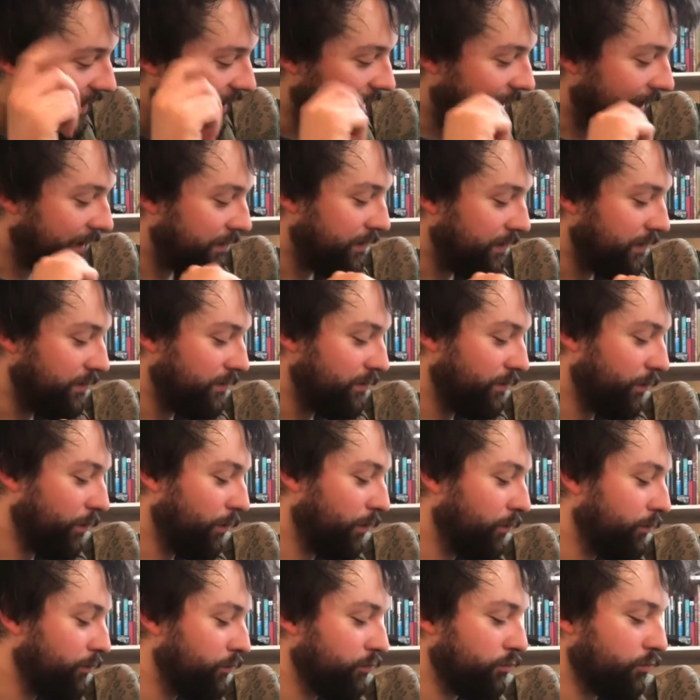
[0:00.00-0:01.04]
and the
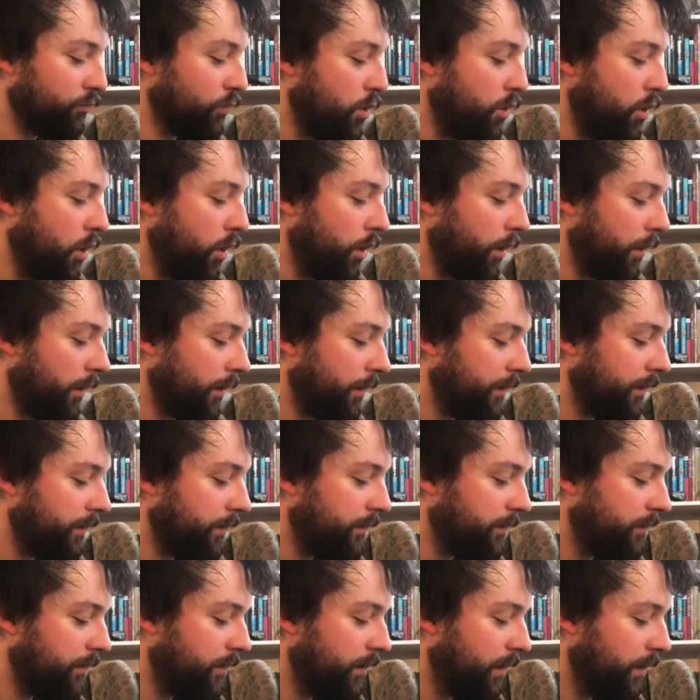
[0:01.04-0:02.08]
dull roar
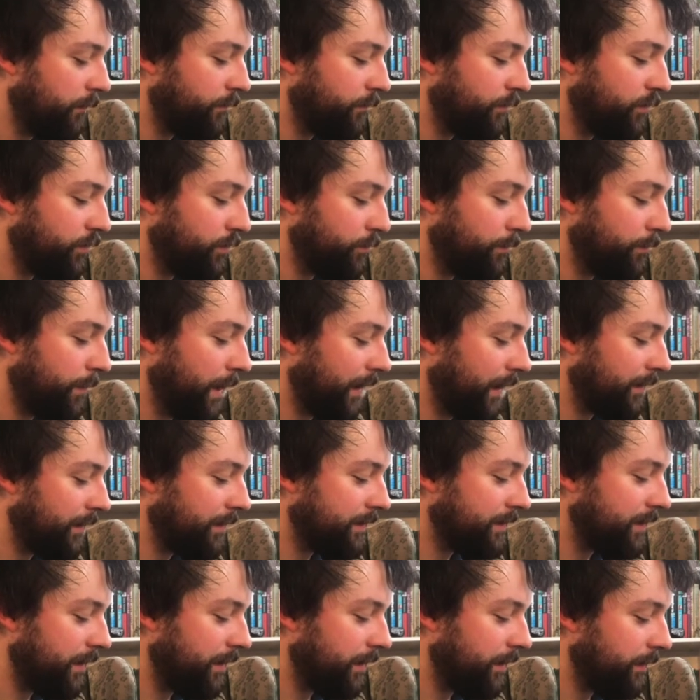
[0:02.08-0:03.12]
of
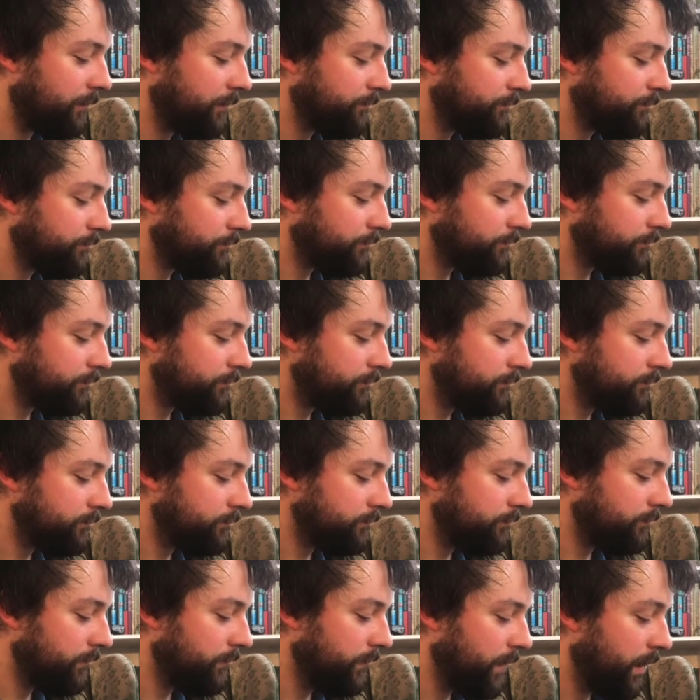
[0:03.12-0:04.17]
humanity.
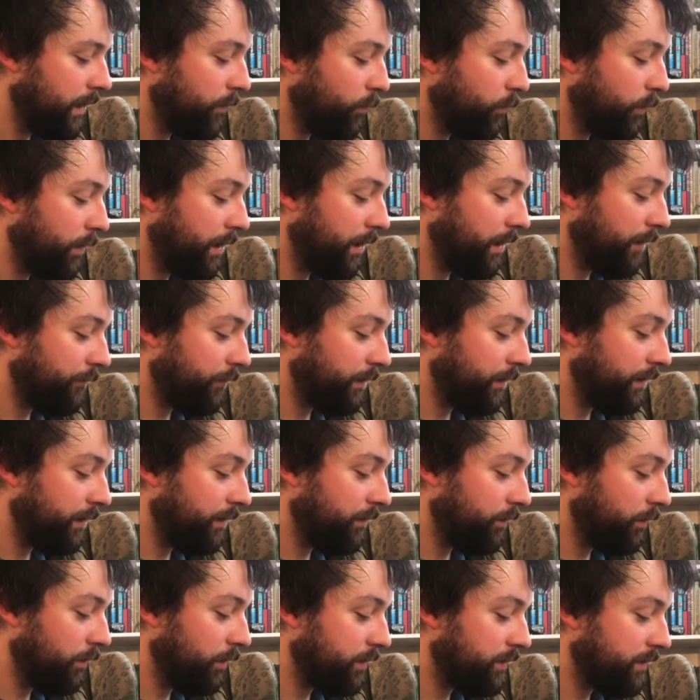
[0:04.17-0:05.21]
And whenever he
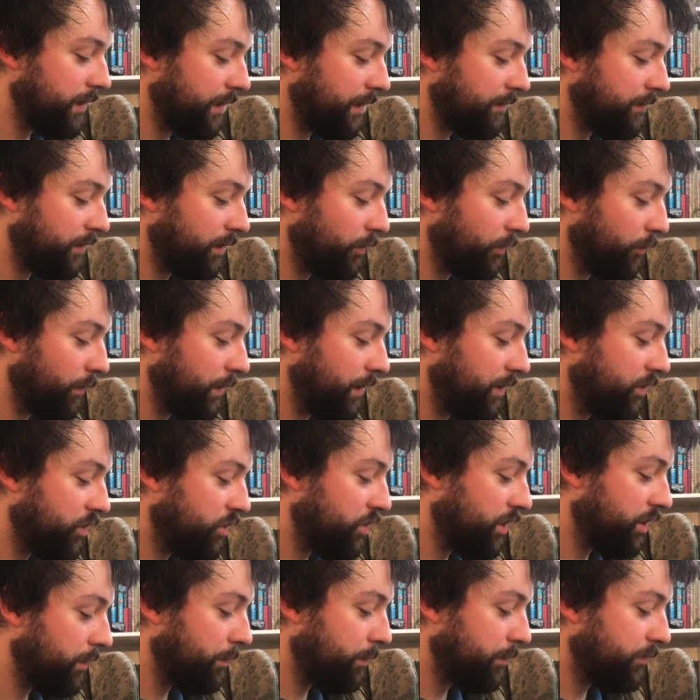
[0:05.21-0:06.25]
looked at the Greek
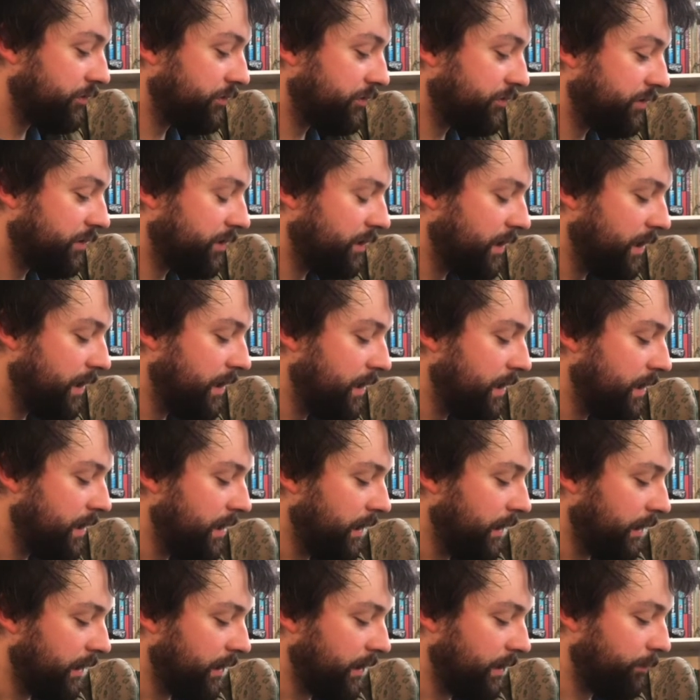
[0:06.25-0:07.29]
ships,
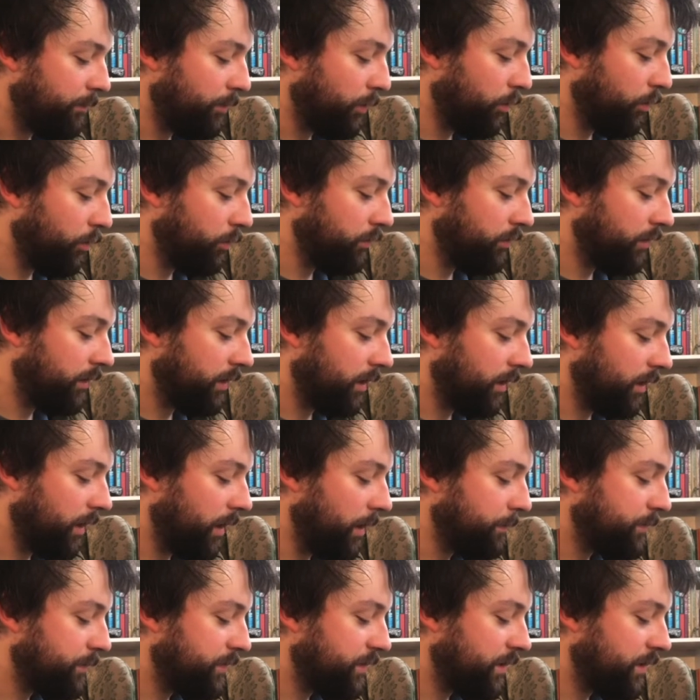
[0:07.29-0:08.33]
he pulled
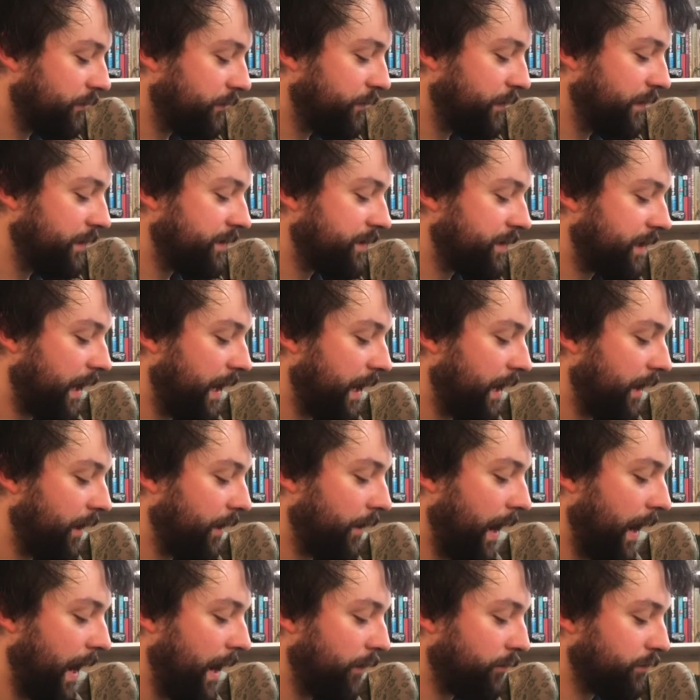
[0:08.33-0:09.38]
clumps of his
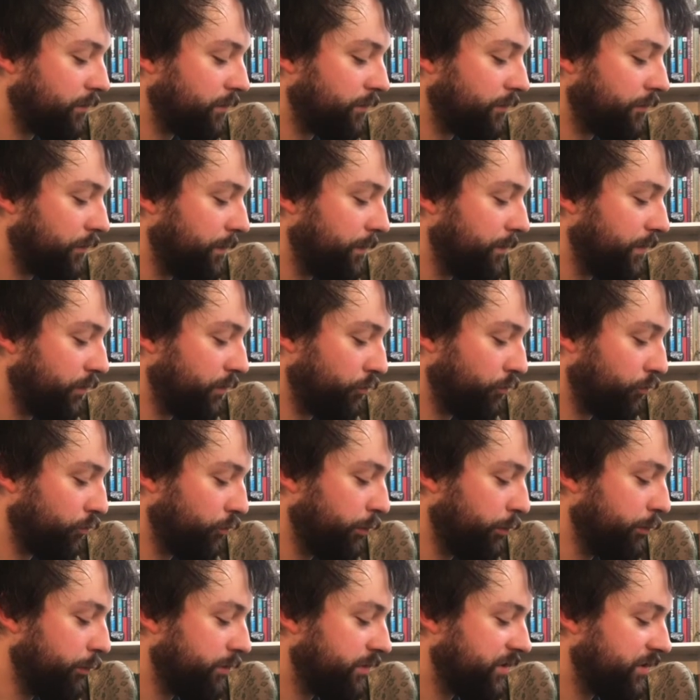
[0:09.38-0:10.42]
hair out from the
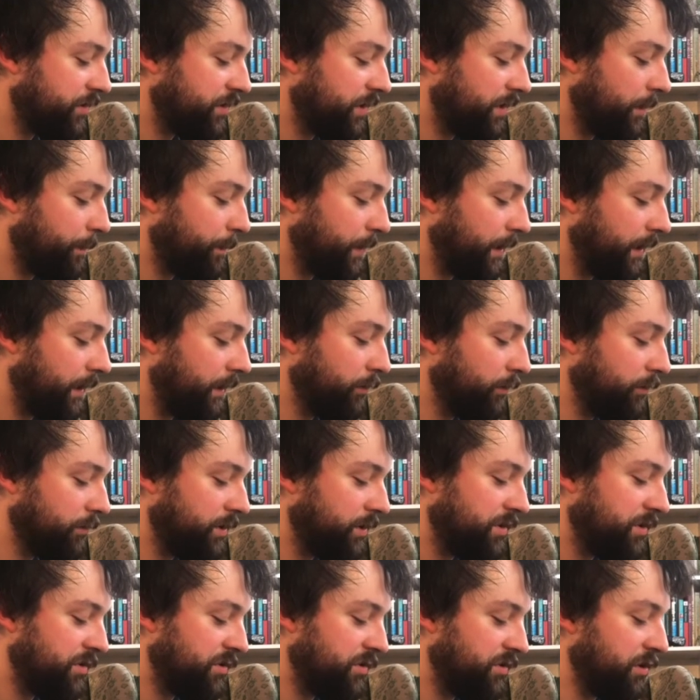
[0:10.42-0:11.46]
roots in appeal
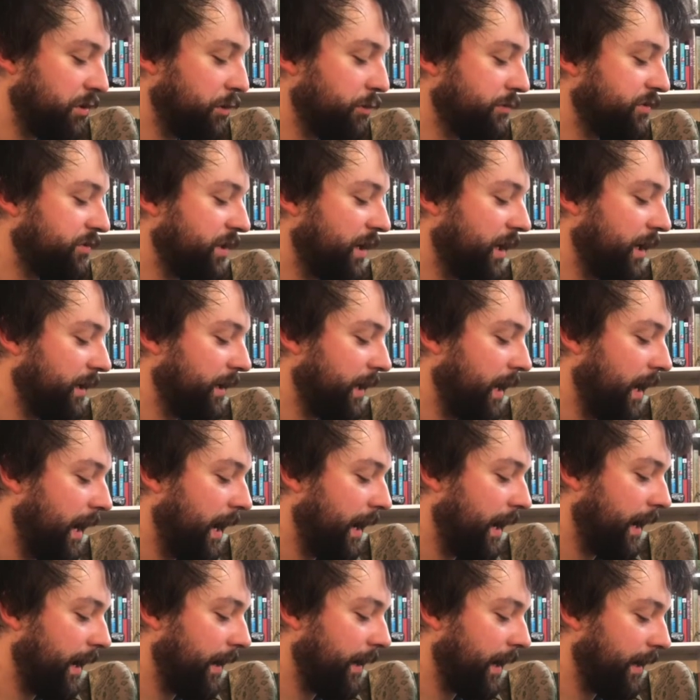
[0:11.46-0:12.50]
to Zeus on
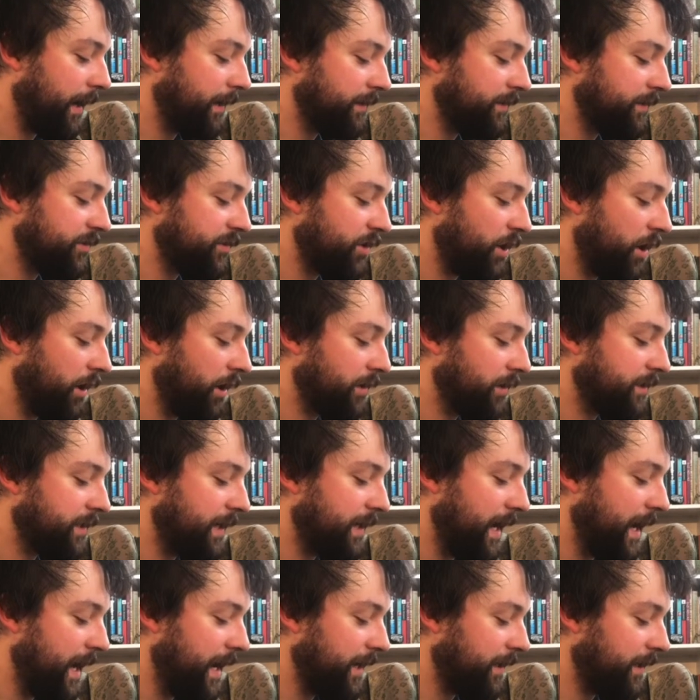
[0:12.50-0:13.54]
high, and his heart
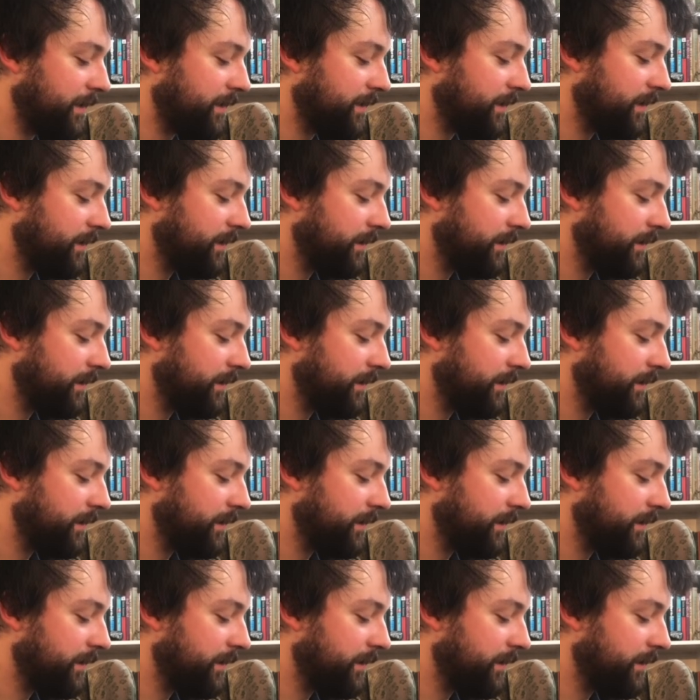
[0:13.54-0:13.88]
ached.